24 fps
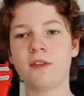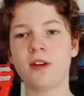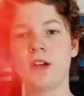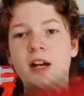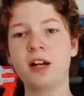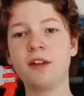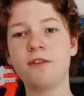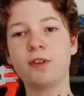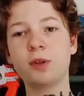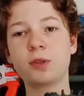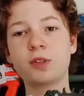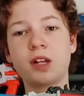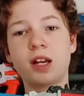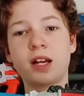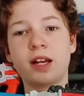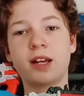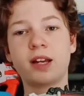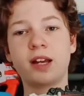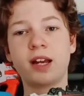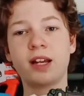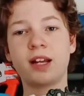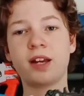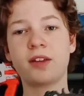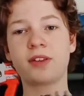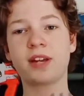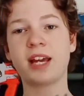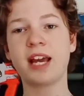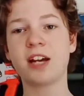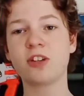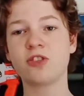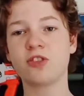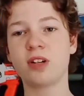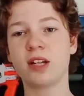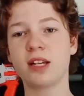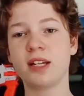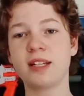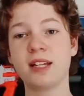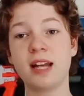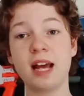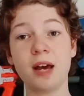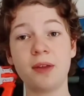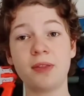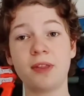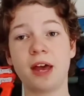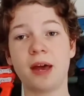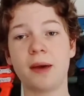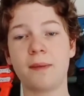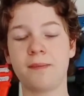And it feels like any other catch release
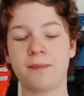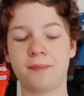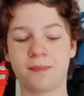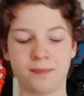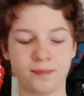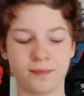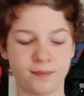out there.